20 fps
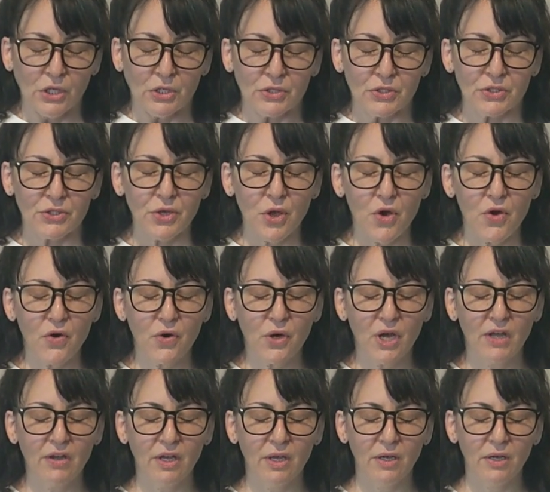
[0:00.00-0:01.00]
So
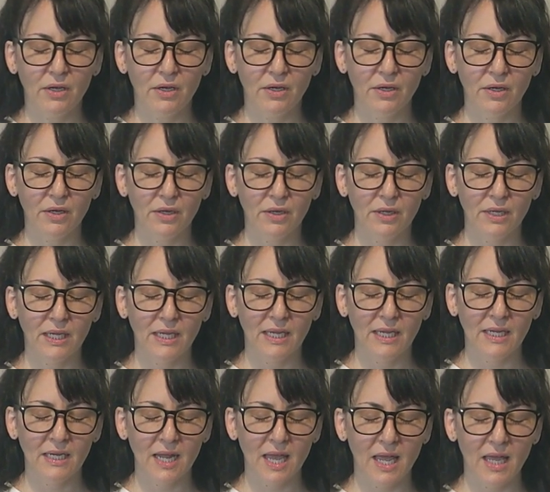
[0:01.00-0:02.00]

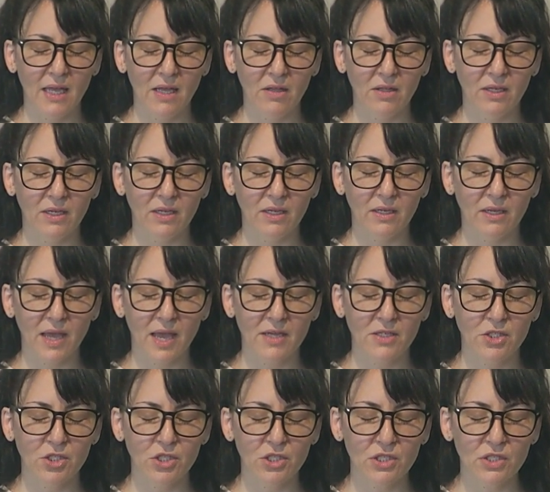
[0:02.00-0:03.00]
inhaling
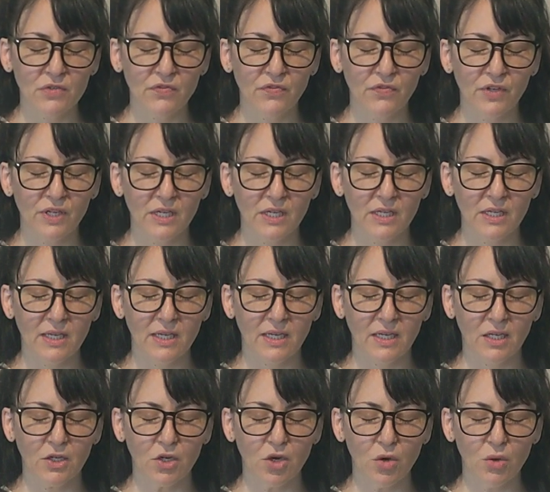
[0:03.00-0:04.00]
and just
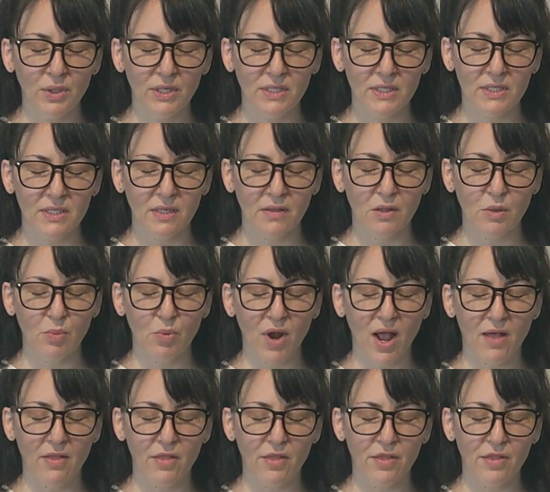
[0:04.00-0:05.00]
feeling and noticing the
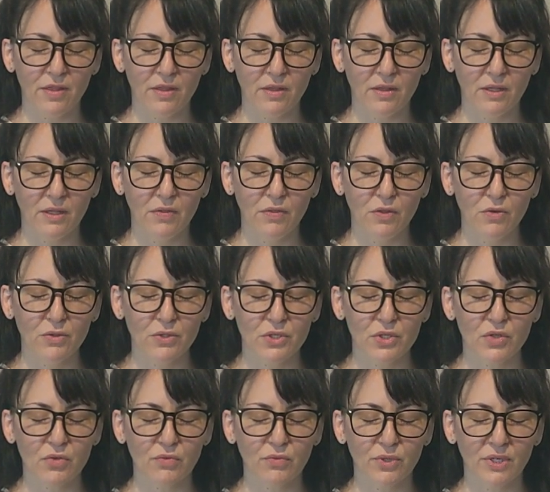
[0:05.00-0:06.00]
breath in
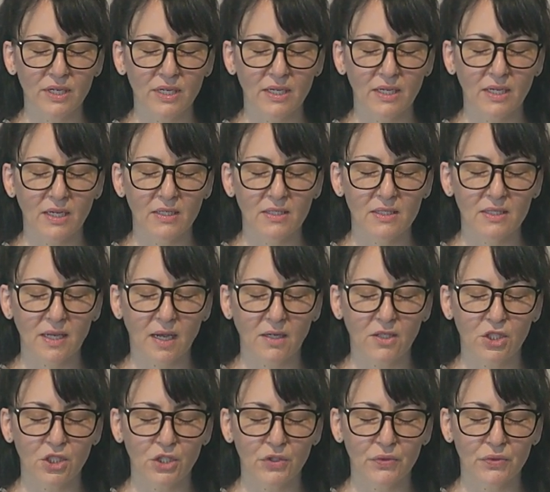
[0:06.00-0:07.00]
those 3
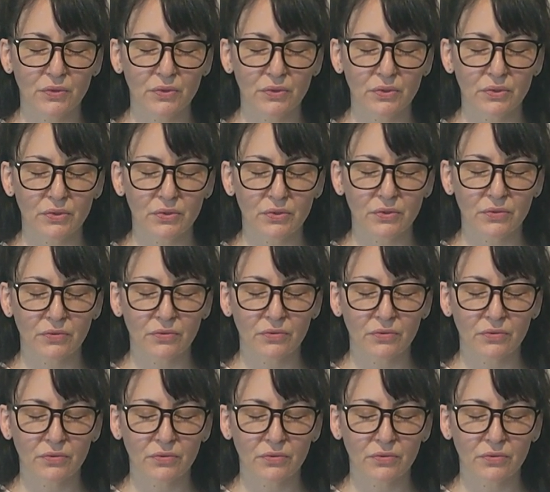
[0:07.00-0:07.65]
sections.